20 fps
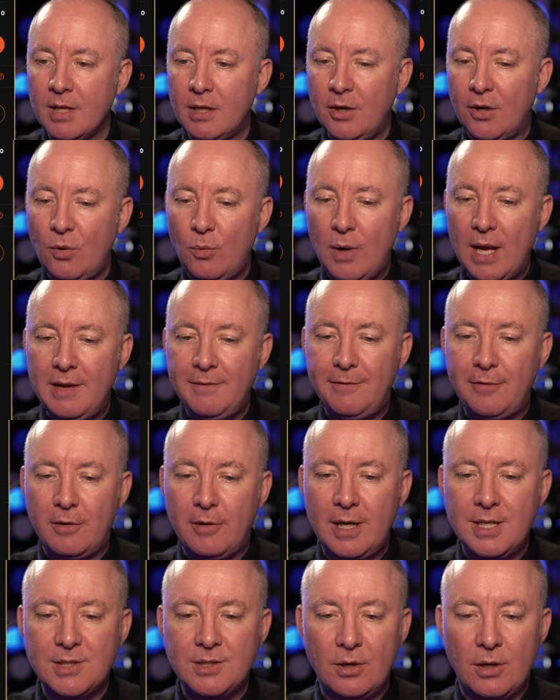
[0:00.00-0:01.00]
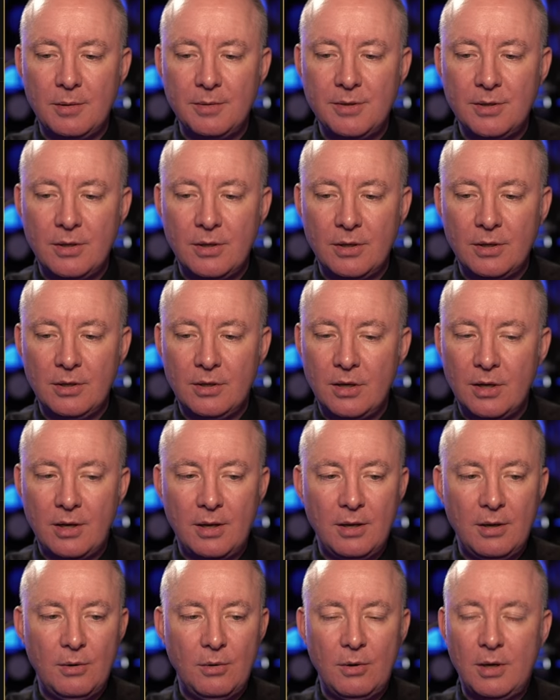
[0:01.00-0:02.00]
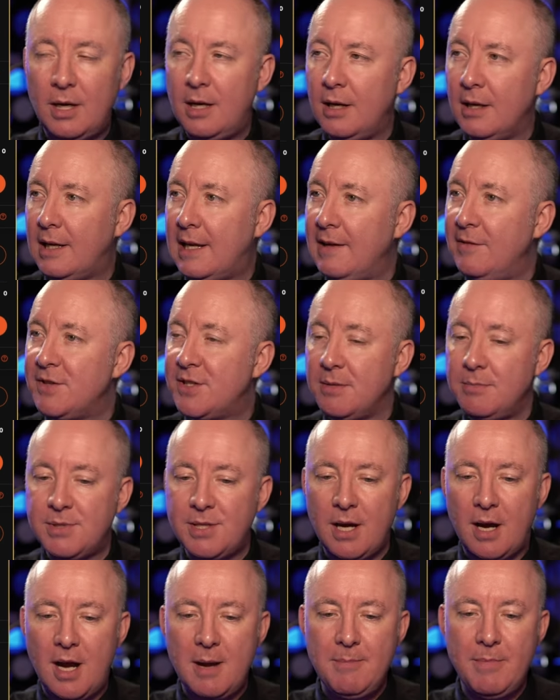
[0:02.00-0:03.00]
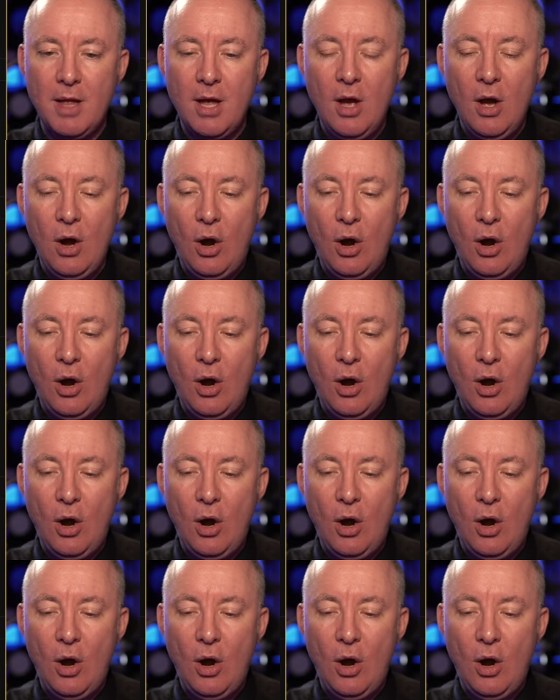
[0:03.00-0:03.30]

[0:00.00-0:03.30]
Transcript: Gotta wait for it. Gotta gotta uh, give it some time.